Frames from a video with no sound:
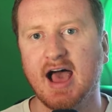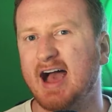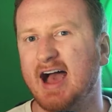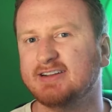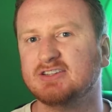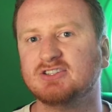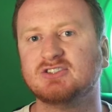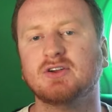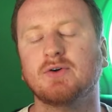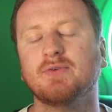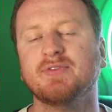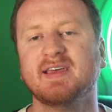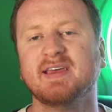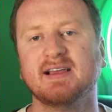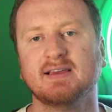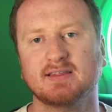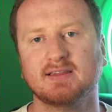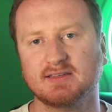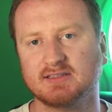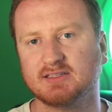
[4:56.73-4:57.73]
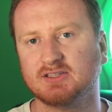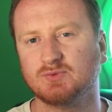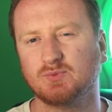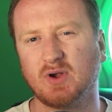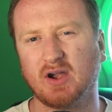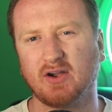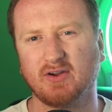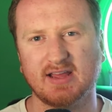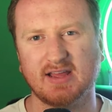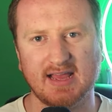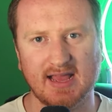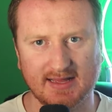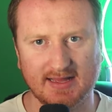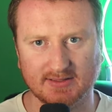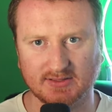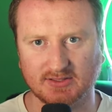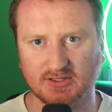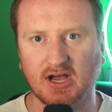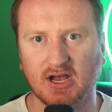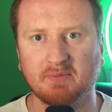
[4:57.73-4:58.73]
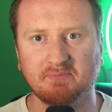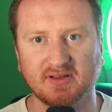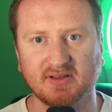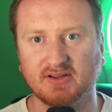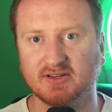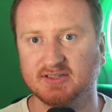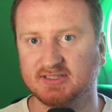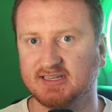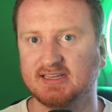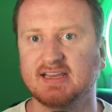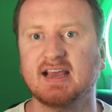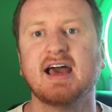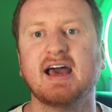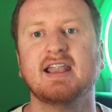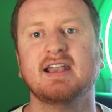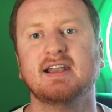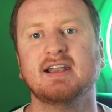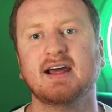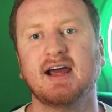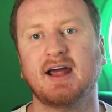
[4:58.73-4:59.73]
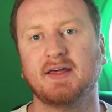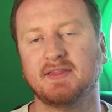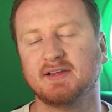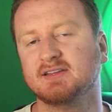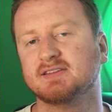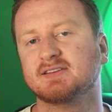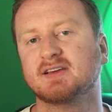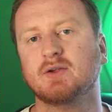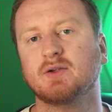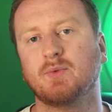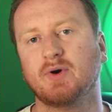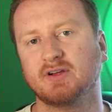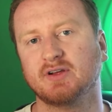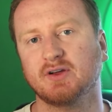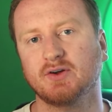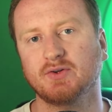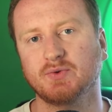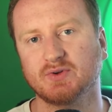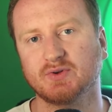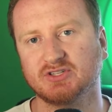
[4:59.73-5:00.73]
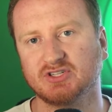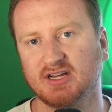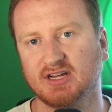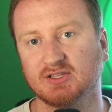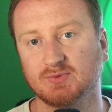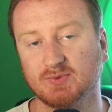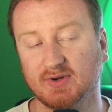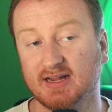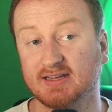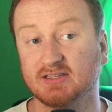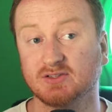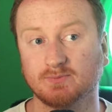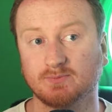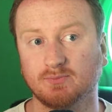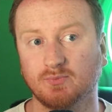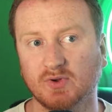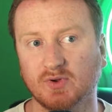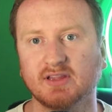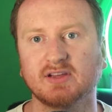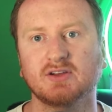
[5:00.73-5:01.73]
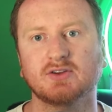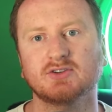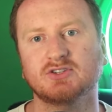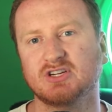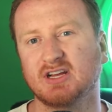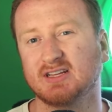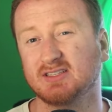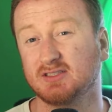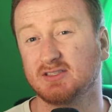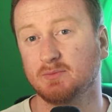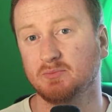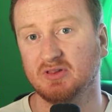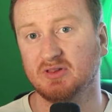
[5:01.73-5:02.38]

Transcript: I just don't think this is where he ends up, because again, I think he's going to want to go to a chance where he has a really good chance to